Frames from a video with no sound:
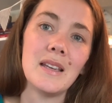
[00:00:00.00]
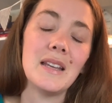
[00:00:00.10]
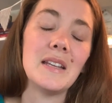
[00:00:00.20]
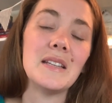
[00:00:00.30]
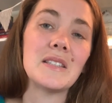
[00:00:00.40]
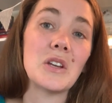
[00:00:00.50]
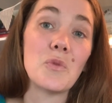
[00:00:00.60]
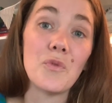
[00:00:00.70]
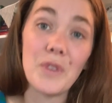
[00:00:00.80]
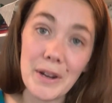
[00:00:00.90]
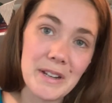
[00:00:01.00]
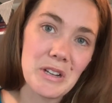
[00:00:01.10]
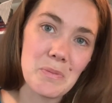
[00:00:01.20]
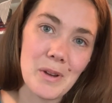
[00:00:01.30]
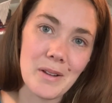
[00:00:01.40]
It is a very
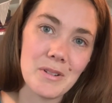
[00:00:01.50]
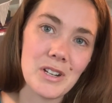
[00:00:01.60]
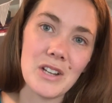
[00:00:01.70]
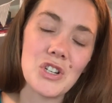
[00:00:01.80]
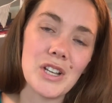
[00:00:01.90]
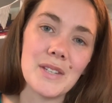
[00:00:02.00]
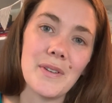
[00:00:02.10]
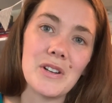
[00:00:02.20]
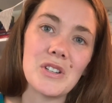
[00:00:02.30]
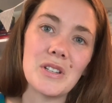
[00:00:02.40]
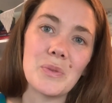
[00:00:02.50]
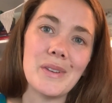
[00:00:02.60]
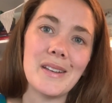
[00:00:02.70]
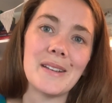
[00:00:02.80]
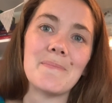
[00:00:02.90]
good book, which I just finished this
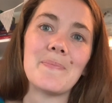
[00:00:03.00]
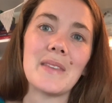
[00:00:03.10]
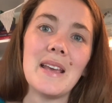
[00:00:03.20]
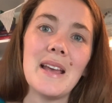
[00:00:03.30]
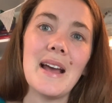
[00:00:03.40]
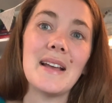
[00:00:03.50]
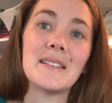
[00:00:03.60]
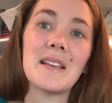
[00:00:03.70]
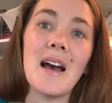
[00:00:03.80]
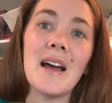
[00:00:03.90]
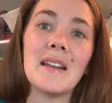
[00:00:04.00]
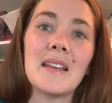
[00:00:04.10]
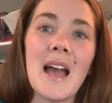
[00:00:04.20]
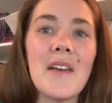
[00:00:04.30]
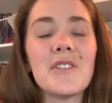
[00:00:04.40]
week. As God
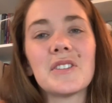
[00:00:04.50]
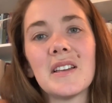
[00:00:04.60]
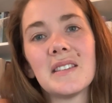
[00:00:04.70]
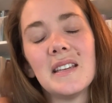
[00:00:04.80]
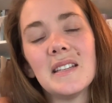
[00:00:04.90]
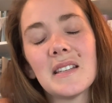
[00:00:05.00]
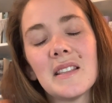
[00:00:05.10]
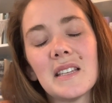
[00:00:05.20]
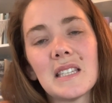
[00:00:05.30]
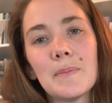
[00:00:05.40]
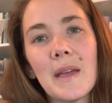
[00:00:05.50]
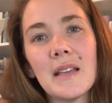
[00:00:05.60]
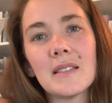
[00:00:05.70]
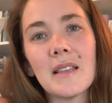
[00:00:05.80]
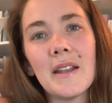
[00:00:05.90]
gathers us into this
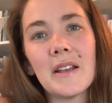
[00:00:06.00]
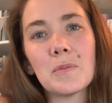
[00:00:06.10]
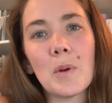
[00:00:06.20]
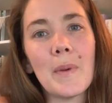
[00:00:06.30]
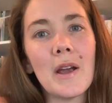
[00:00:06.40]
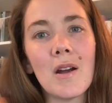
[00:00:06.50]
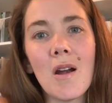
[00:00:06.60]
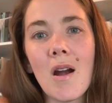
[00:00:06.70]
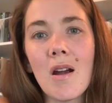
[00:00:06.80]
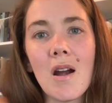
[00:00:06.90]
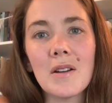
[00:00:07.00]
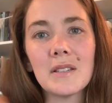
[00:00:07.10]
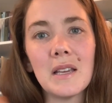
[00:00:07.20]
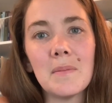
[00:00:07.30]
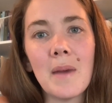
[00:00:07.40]
space, let us prepare our hearts
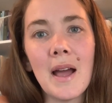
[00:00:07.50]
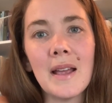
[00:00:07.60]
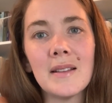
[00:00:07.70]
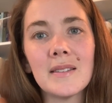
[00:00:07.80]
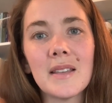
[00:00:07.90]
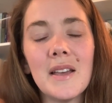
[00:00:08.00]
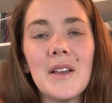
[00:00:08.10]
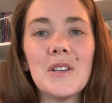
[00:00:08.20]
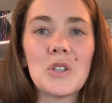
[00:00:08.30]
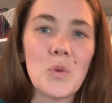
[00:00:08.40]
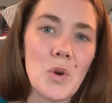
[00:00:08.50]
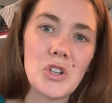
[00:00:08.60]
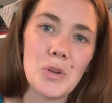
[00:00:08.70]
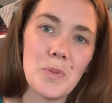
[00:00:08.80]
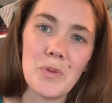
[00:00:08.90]
and minds to
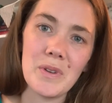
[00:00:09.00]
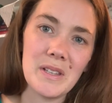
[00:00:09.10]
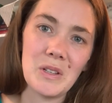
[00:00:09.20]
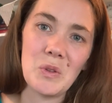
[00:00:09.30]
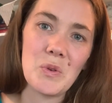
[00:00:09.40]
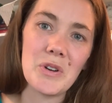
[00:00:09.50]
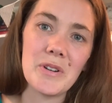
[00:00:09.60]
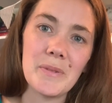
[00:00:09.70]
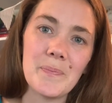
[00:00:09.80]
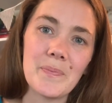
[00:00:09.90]
worship the risen Lord.